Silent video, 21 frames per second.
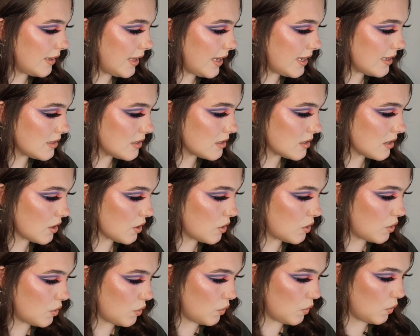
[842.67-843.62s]
Let's
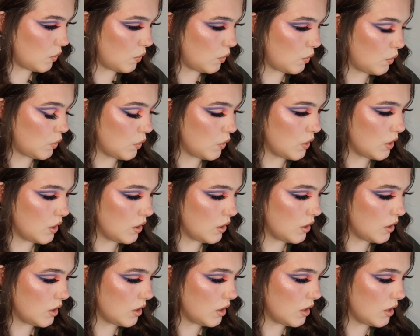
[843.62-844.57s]
go
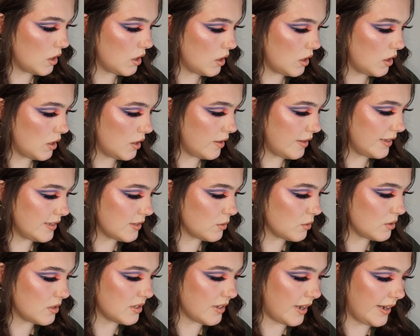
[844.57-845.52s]

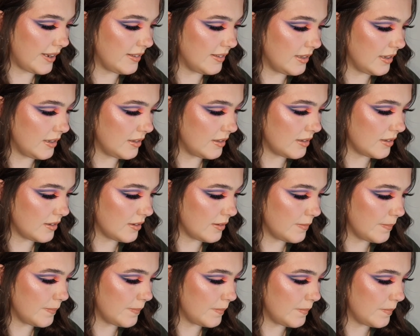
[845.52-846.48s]
scientist.
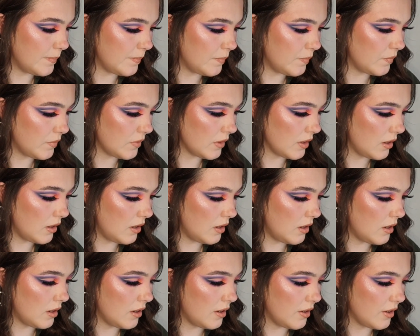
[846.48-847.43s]

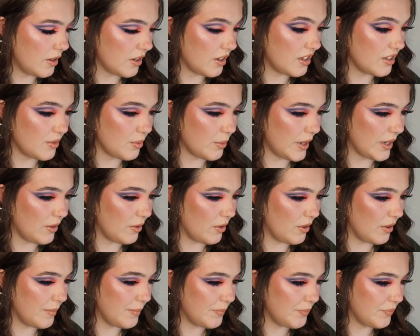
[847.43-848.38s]
Because why
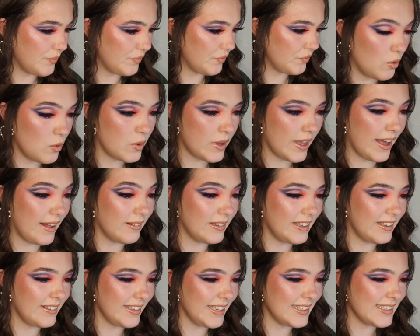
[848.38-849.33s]
not? Oh,
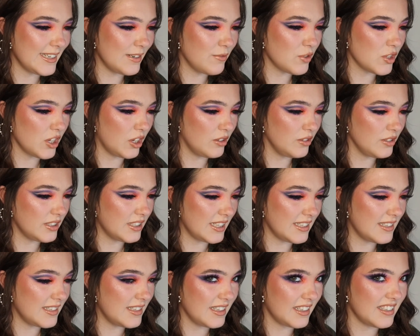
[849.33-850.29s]
calculating results.
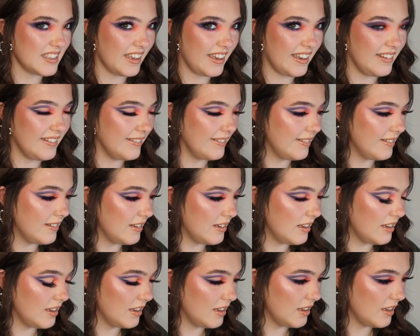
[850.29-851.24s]
This is exciting.
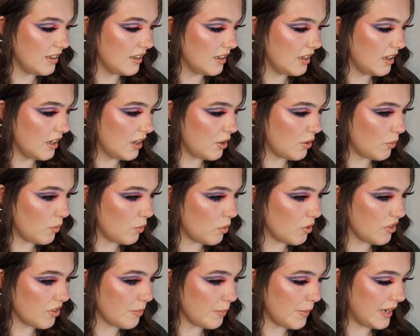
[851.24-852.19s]

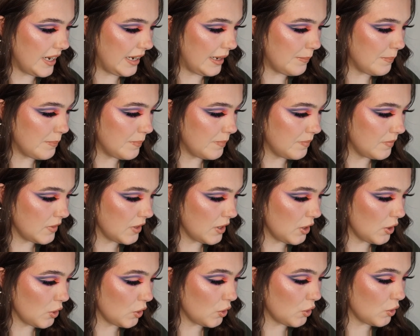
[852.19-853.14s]
What's my name?
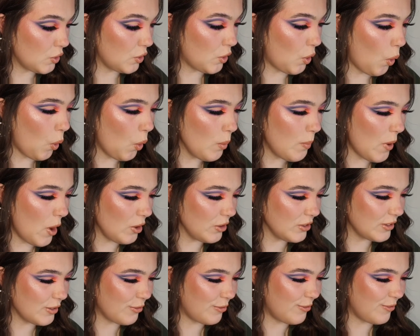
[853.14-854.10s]

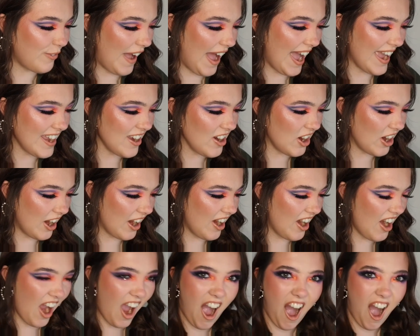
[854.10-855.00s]
Cobalt Fire.